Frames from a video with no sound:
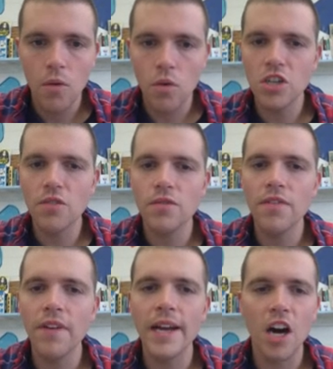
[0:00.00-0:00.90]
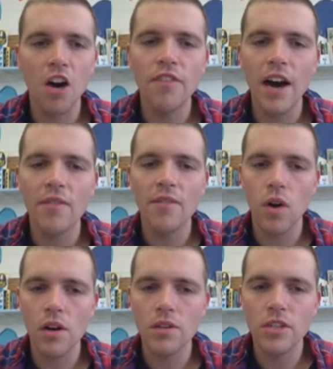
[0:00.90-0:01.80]
Once you've defined all 5
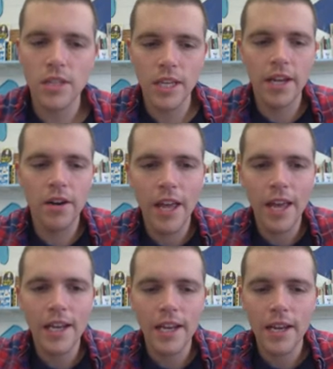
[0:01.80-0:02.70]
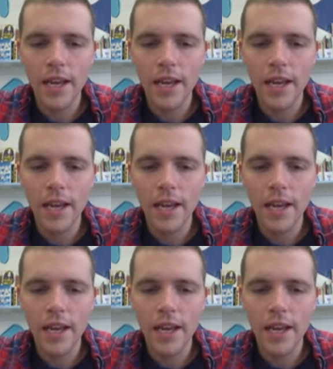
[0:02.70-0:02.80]
words using the internet,